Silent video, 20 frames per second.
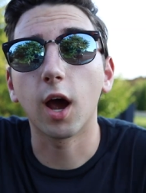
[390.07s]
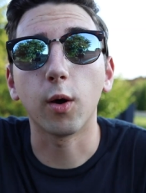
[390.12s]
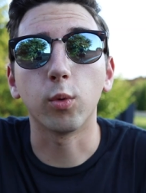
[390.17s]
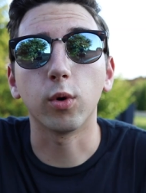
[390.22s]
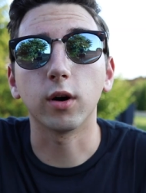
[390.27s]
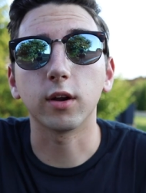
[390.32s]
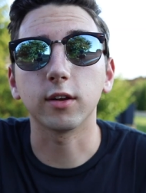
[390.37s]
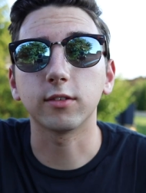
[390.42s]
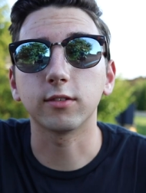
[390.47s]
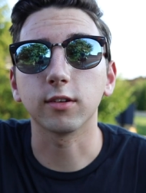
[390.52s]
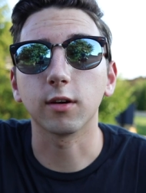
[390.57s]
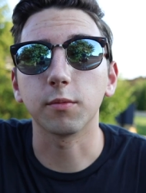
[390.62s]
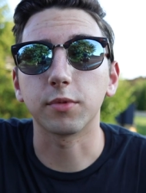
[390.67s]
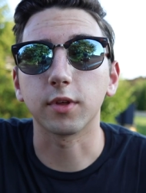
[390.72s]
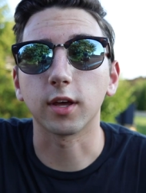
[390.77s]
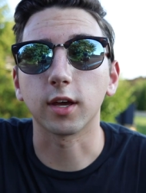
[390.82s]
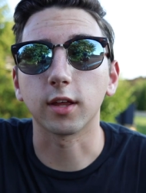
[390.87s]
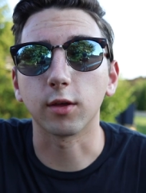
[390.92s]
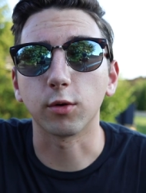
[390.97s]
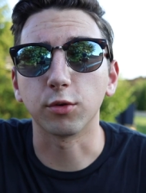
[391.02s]
I wanted
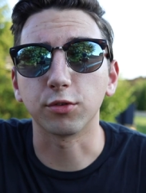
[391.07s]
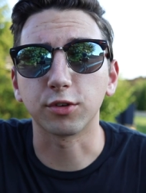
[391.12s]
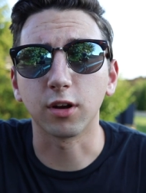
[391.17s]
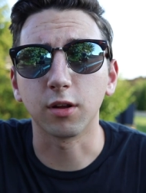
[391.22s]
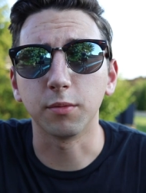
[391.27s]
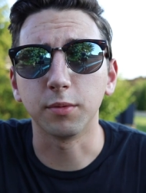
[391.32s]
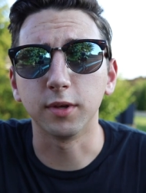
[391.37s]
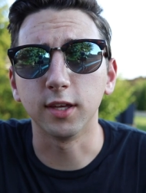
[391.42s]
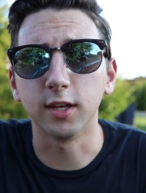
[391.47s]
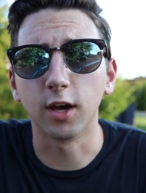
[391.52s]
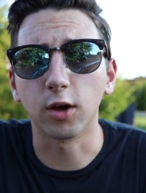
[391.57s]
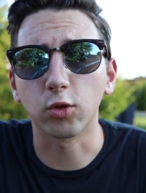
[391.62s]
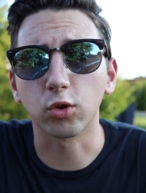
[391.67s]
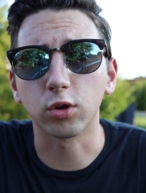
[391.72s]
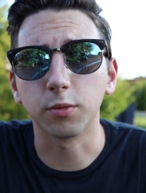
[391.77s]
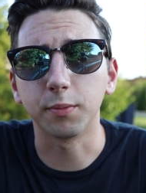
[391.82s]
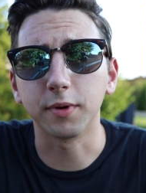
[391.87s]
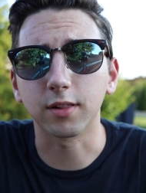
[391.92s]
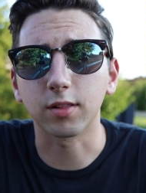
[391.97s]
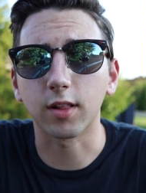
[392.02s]
something that was gonna be a
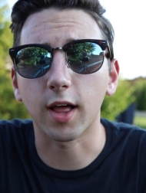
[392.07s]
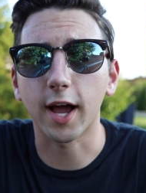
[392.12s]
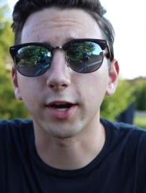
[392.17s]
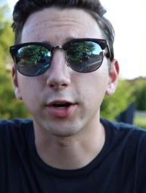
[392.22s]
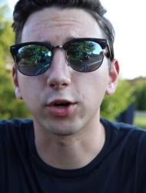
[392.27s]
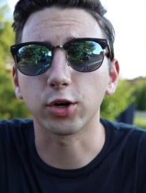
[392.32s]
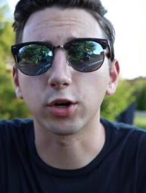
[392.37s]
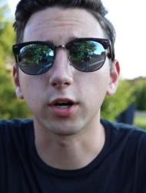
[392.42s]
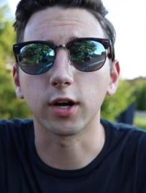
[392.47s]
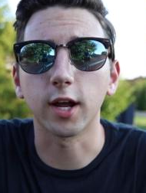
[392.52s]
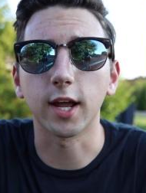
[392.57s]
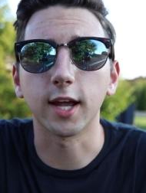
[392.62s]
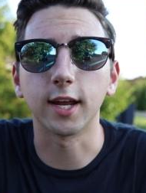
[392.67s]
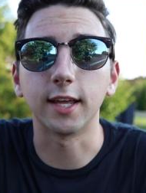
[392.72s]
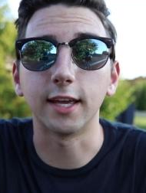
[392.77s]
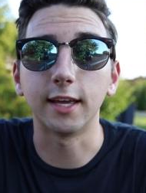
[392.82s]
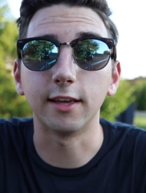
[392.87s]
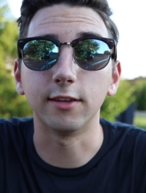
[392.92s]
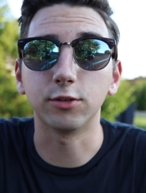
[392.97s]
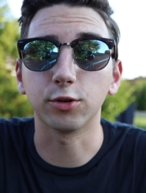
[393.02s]
little bit lighter and
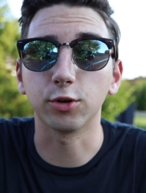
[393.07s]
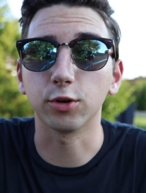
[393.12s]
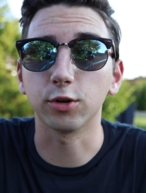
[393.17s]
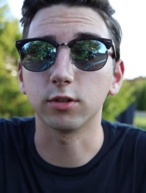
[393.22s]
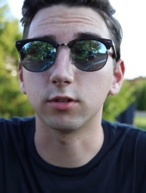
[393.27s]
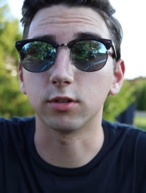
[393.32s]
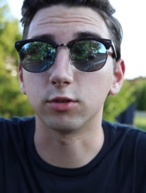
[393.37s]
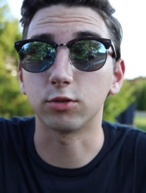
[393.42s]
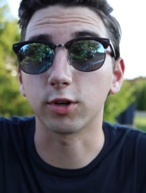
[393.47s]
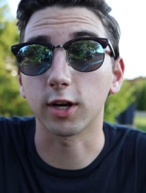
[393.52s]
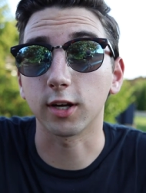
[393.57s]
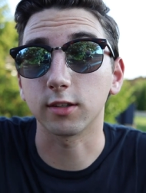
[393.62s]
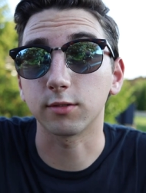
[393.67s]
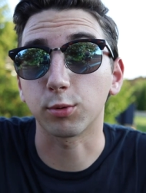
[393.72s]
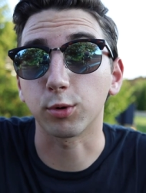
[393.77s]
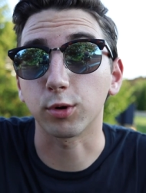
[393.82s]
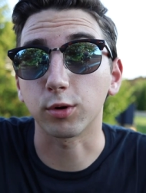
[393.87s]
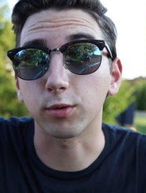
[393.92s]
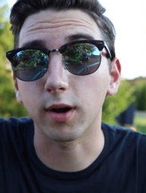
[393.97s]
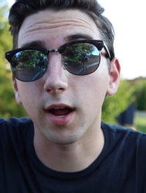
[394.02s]
easier to
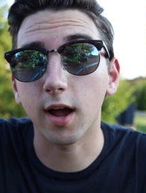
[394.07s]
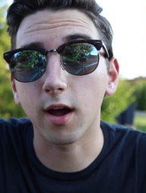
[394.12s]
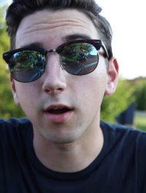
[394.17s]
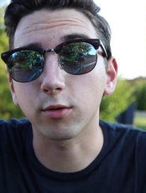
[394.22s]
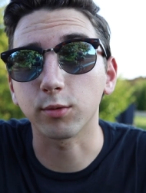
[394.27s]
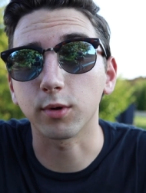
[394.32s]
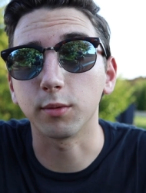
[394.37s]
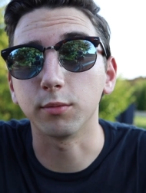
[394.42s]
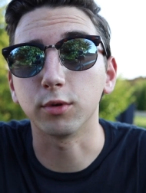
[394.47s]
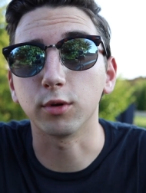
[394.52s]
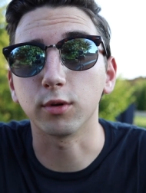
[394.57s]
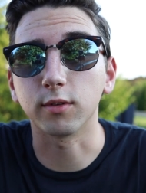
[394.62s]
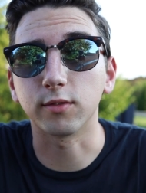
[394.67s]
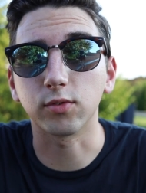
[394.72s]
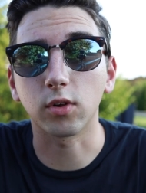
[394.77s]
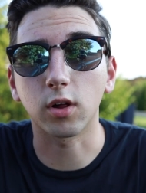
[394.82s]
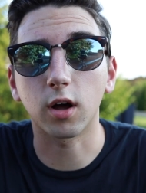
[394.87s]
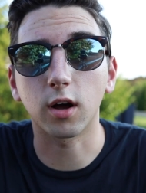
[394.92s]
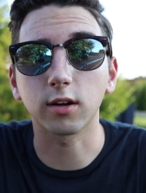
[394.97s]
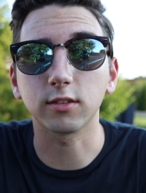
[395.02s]
transport around when I'm doing
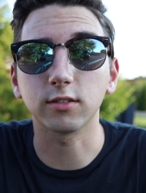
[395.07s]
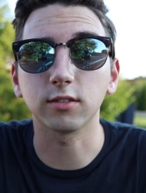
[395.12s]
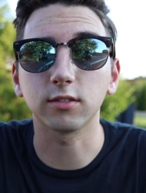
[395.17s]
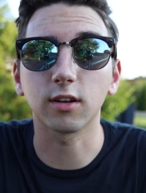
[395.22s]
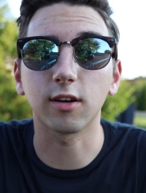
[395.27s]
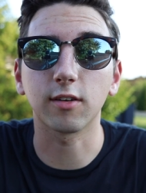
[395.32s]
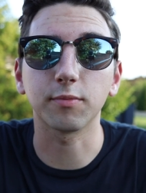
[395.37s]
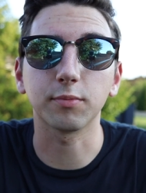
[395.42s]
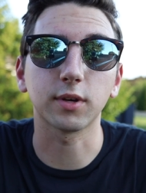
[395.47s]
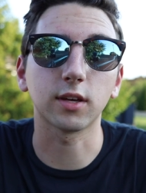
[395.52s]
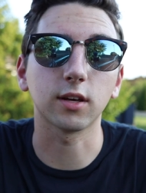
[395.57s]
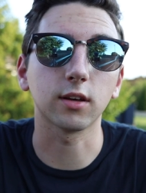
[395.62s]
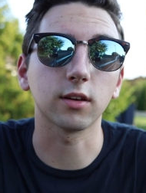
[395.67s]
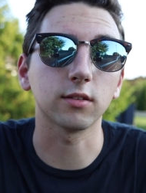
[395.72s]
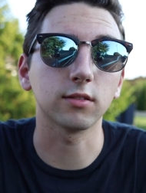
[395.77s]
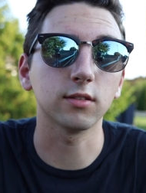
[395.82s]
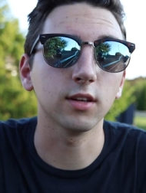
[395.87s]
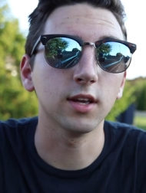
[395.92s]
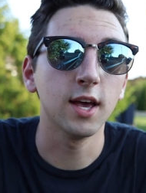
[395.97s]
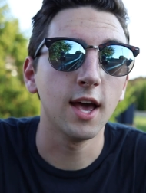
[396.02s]
vlogs and stuff
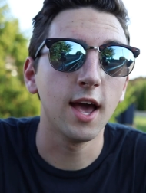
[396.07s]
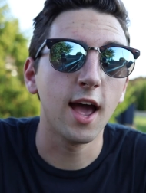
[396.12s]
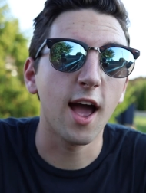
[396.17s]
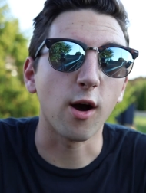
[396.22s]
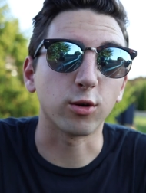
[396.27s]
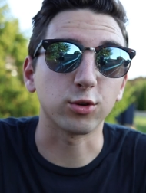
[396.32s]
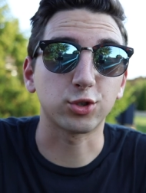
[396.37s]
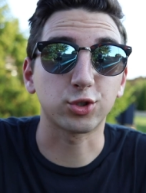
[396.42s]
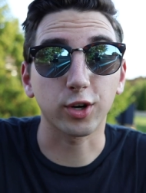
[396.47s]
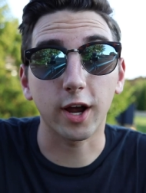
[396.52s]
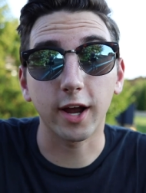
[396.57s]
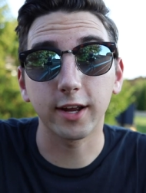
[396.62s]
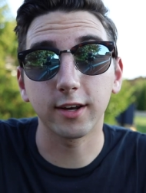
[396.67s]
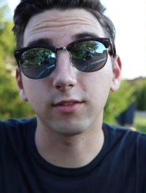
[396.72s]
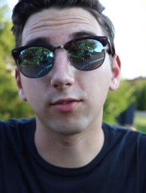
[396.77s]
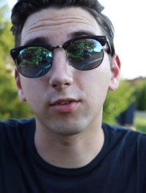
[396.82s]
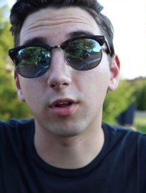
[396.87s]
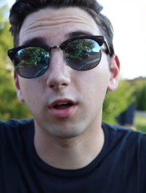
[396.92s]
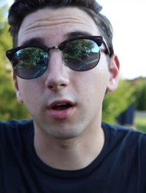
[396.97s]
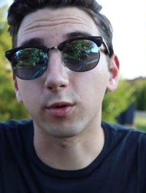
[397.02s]
because I was trying
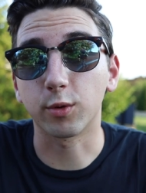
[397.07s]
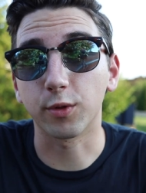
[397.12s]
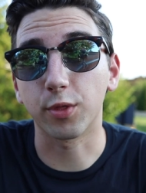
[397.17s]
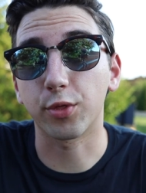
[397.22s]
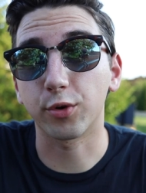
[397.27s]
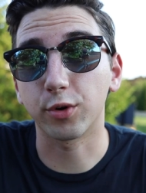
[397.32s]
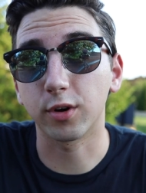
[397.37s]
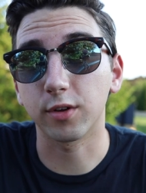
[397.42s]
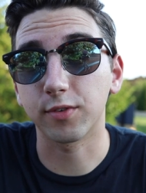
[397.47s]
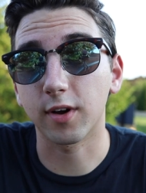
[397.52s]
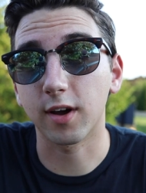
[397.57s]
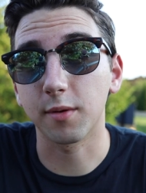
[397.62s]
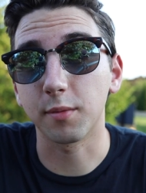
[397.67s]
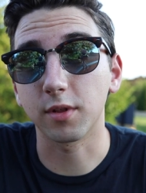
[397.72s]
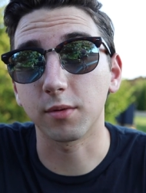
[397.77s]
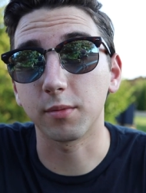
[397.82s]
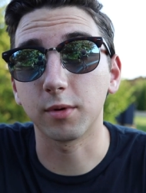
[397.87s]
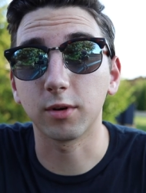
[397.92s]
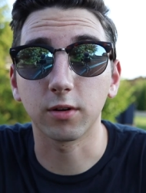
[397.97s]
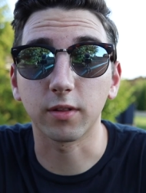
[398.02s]
to vlog with 35
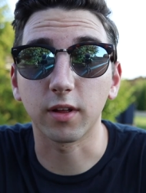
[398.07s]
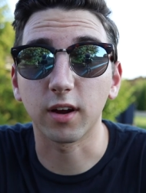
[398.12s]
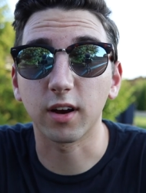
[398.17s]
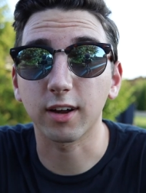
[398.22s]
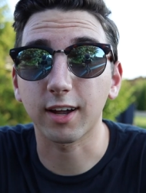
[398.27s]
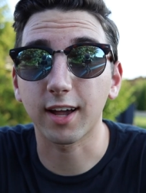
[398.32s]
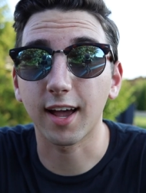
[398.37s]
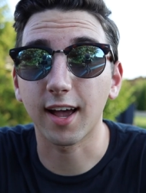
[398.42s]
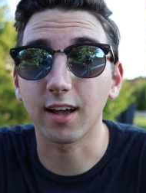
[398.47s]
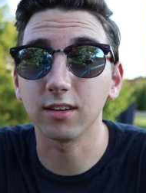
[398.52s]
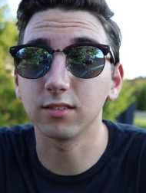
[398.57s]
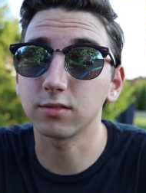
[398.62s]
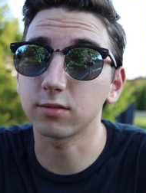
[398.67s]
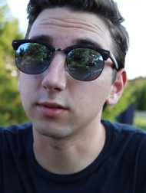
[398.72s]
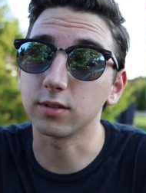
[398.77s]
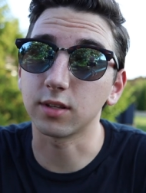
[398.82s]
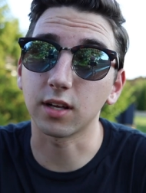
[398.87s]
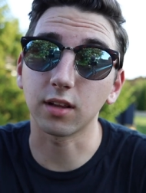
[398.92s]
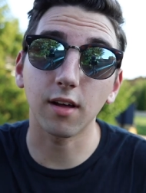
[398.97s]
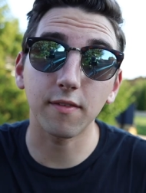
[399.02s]
millimeter that Eric has
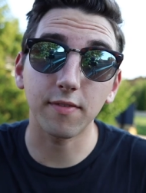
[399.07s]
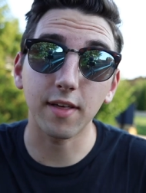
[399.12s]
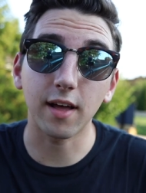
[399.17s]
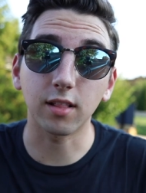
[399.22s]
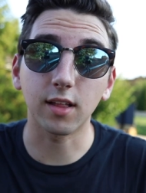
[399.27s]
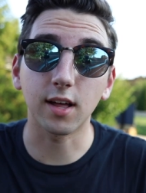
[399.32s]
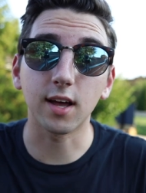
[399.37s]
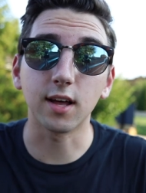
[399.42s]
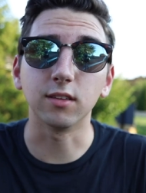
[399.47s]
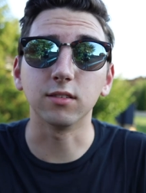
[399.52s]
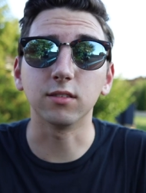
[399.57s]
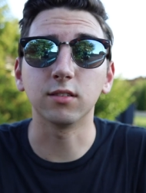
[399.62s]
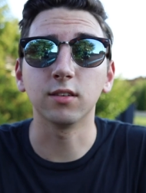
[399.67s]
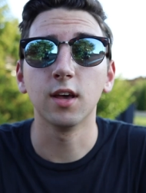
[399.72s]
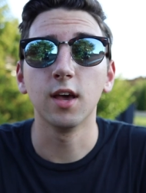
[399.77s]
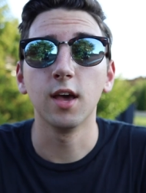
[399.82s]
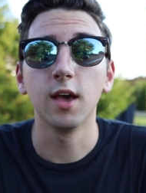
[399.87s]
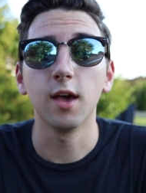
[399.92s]
because I love that lens